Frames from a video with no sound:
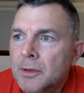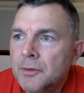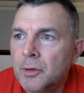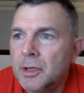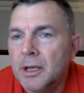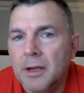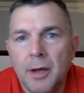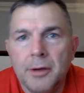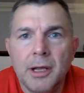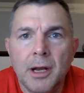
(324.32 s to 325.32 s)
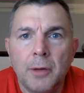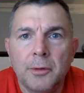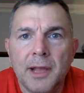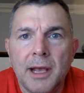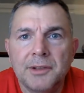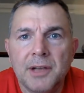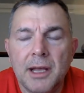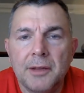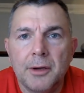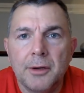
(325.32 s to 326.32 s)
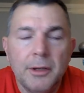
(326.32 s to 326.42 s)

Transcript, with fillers: So you get, you get one hundred thousand out of there.